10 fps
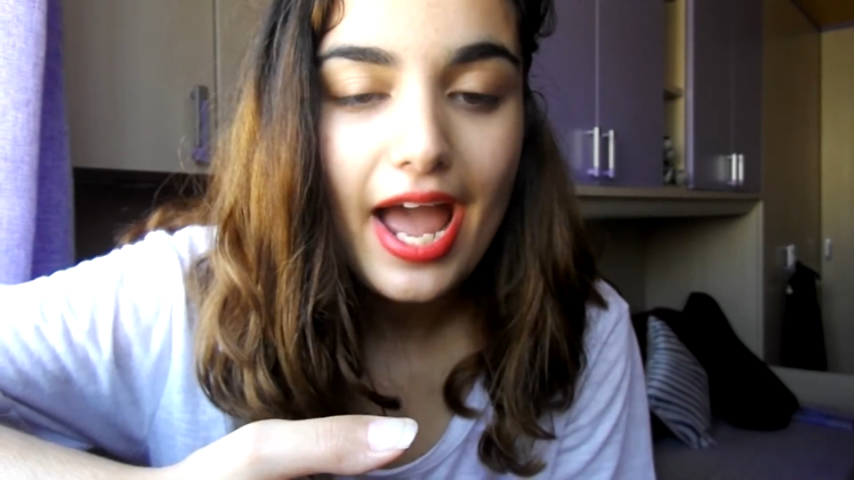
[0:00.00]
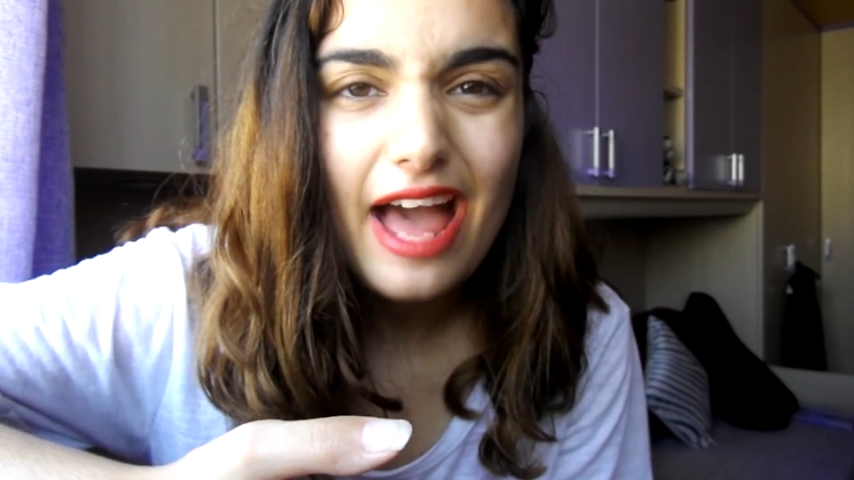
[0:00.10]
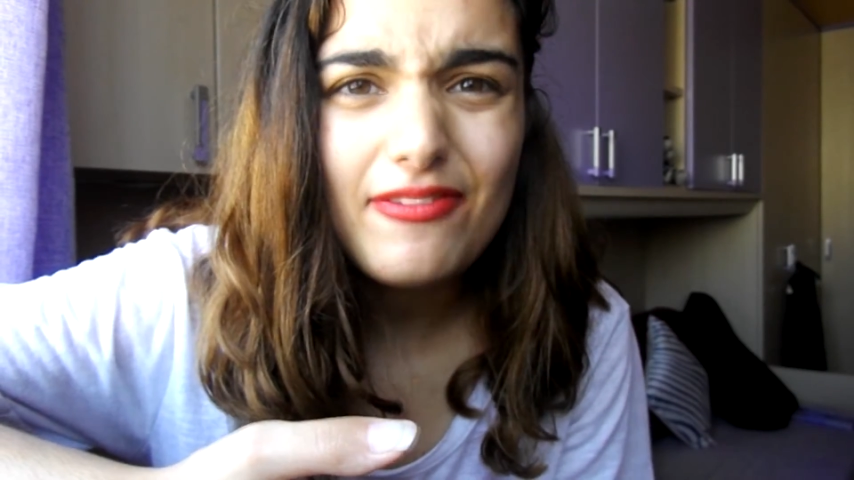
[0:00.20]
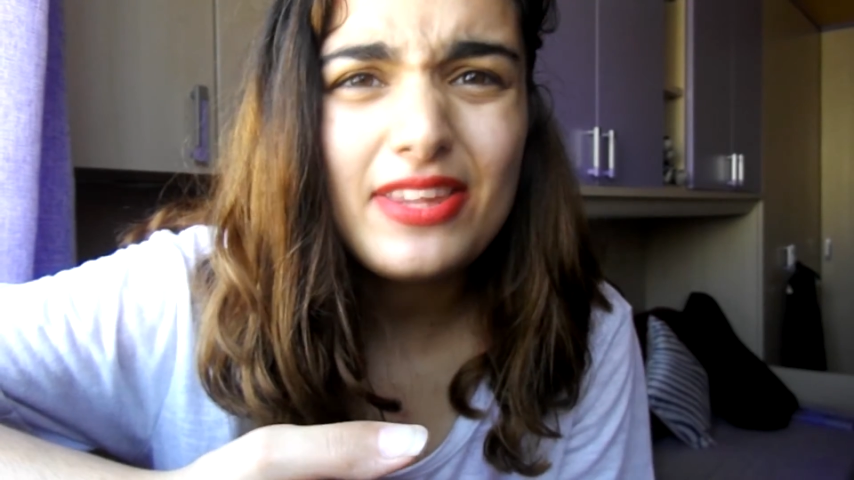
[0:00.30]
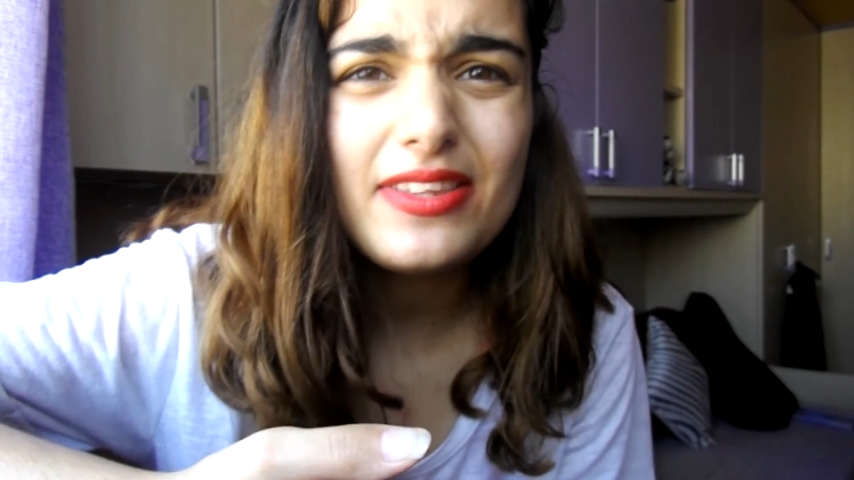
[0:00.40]

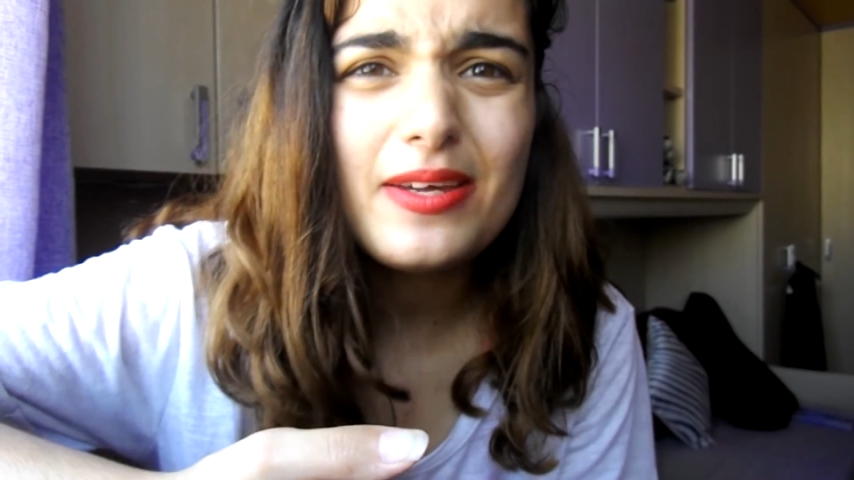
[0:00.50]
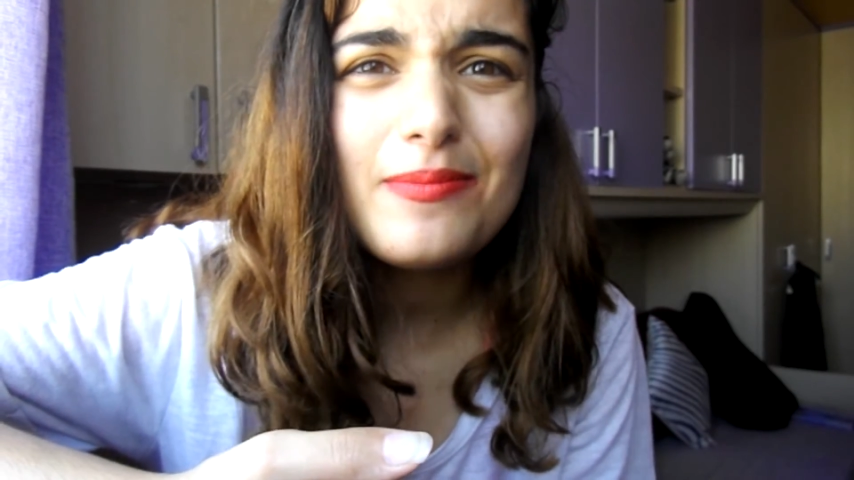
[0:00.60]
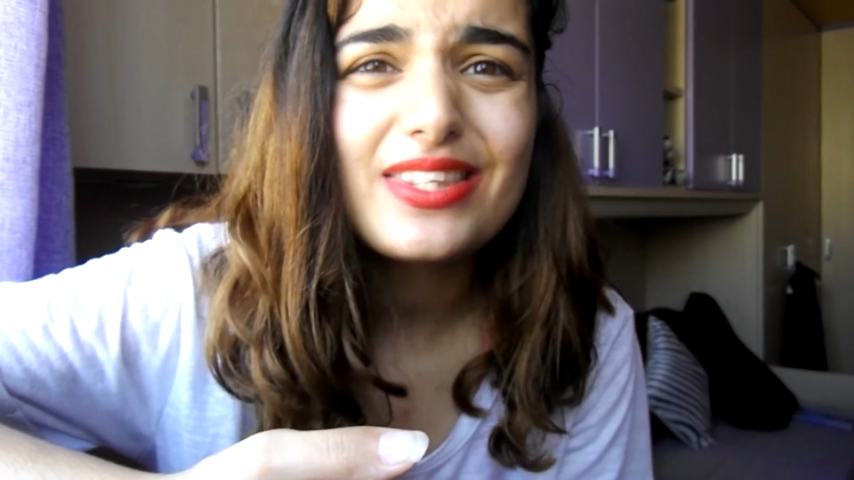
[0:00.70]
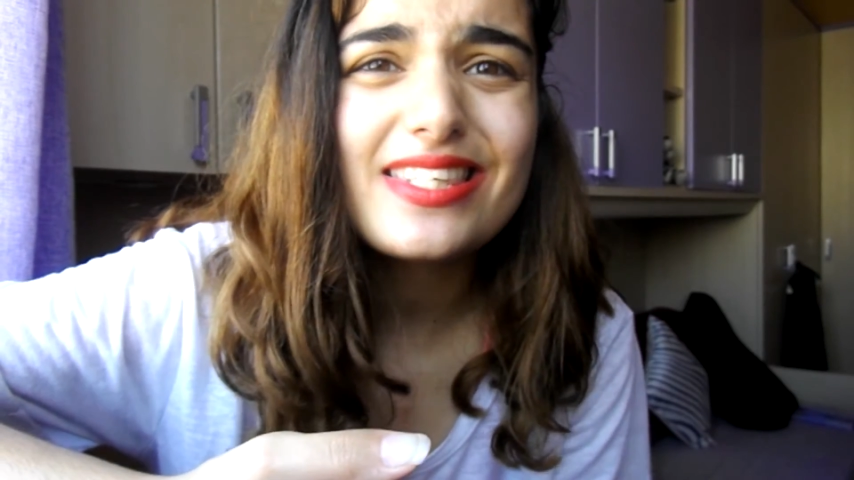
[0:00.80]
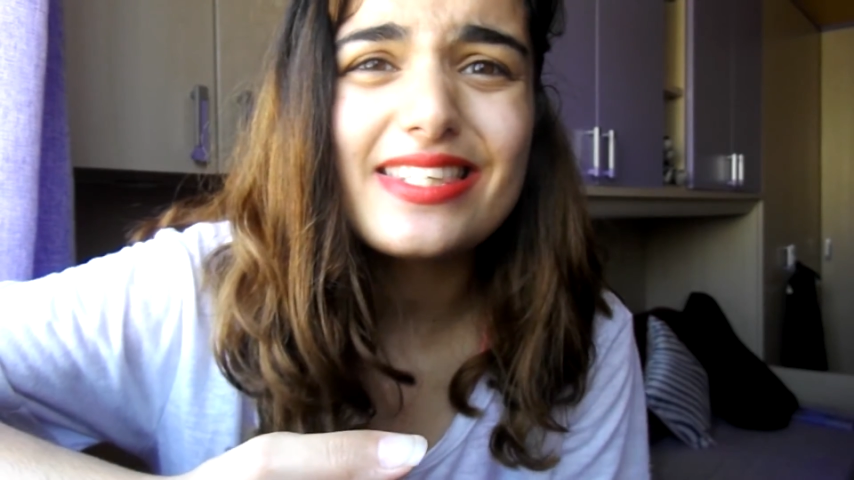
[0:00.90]
having
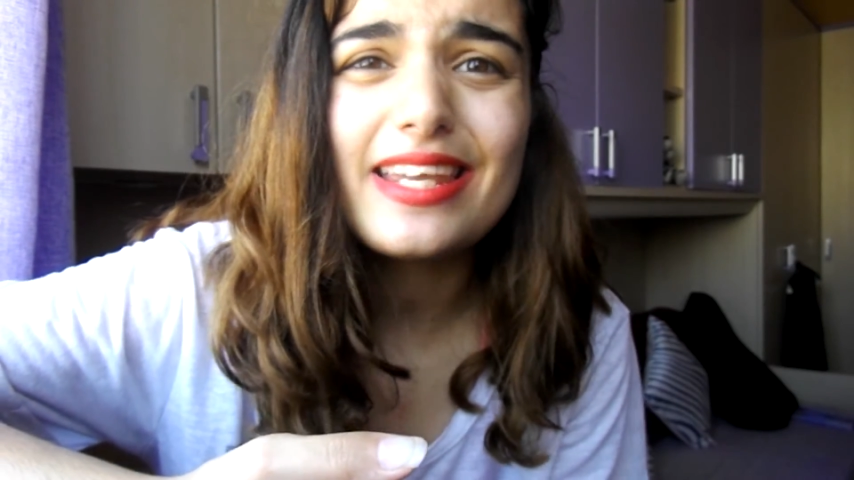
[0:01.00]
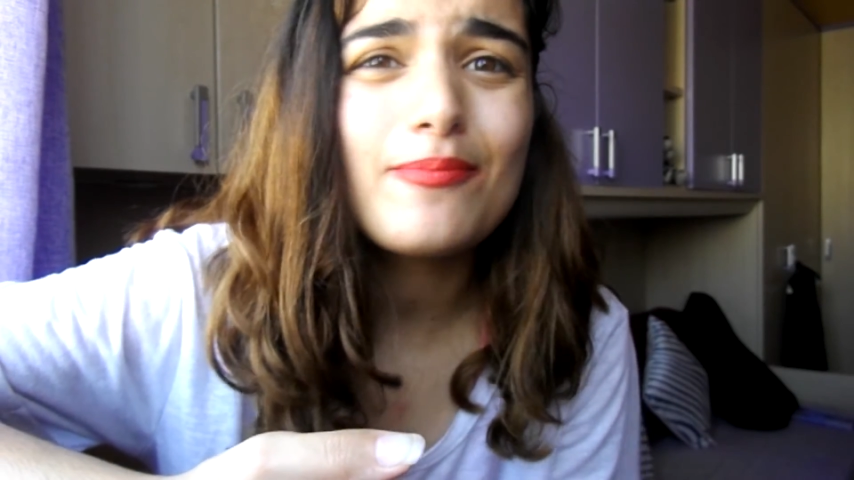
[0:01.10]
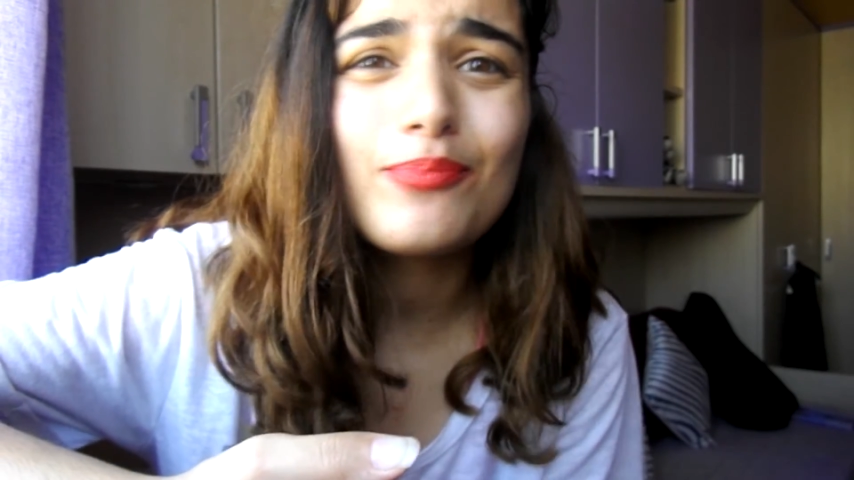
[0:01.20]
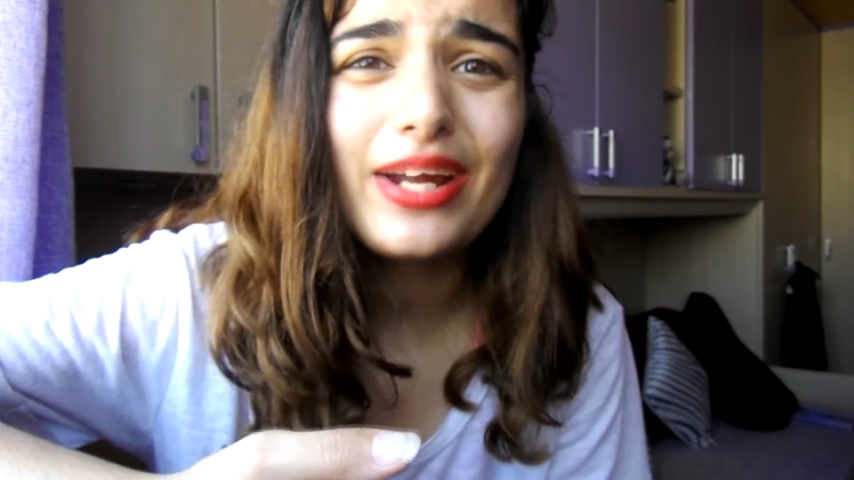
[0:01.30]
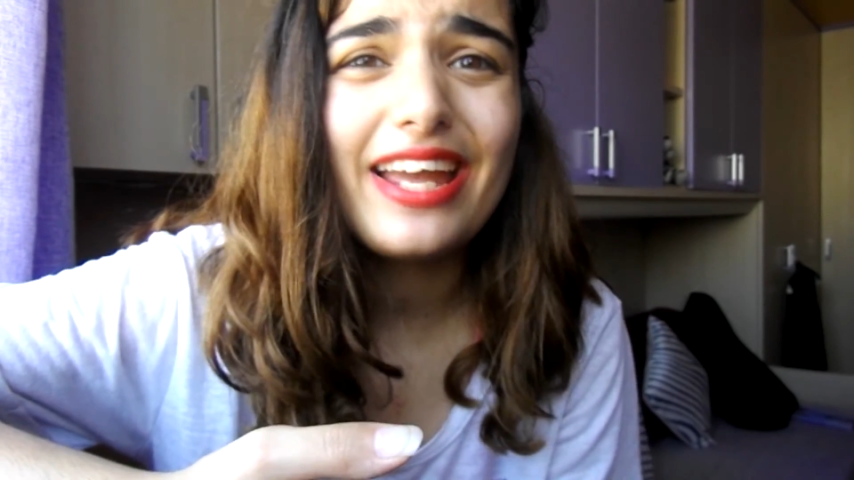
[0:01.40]
them the
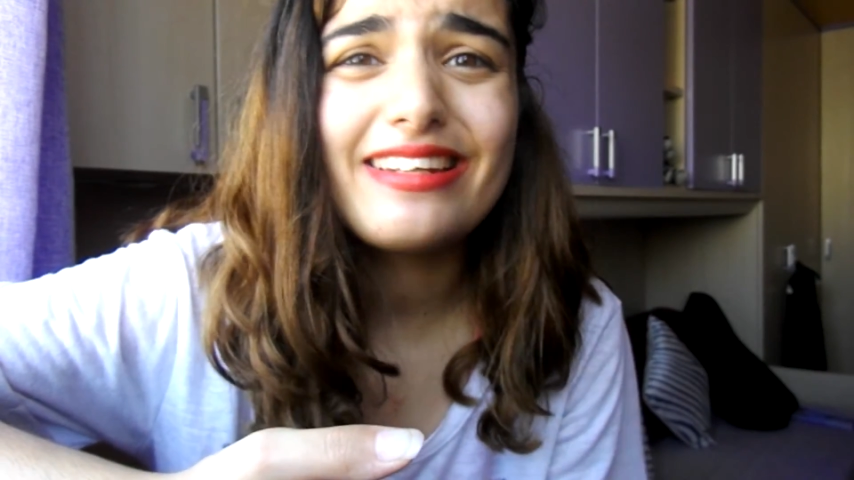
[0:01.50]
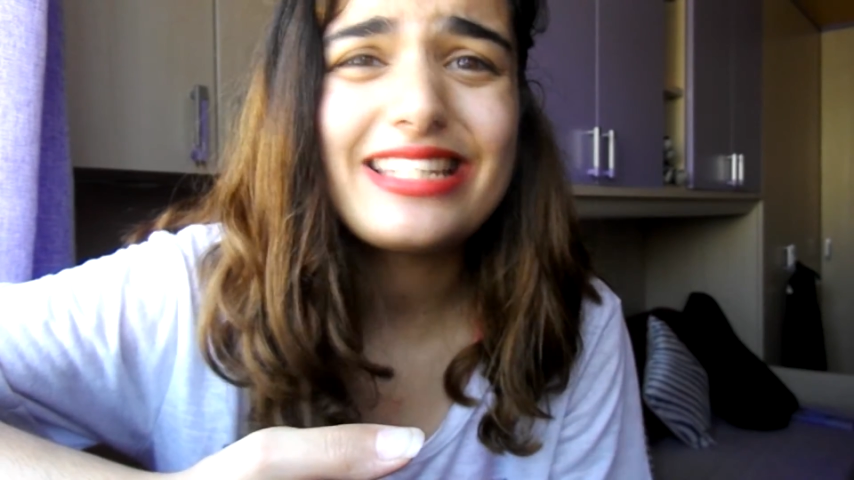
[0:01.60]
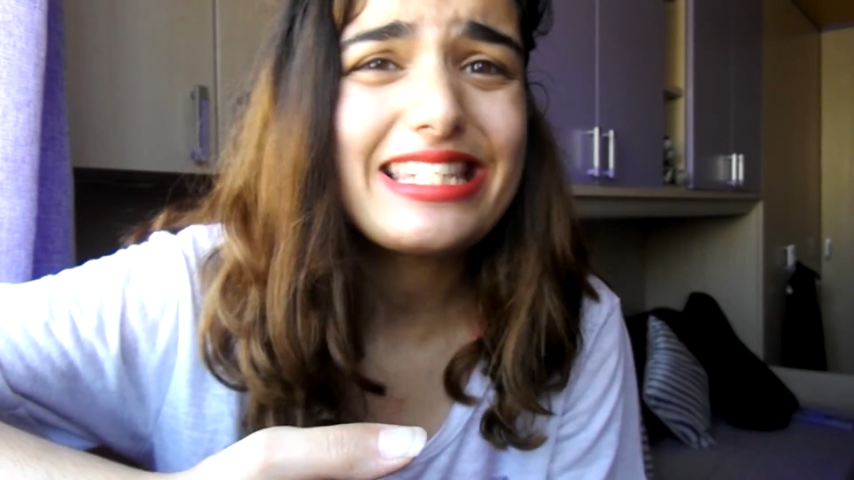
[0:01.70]
same brand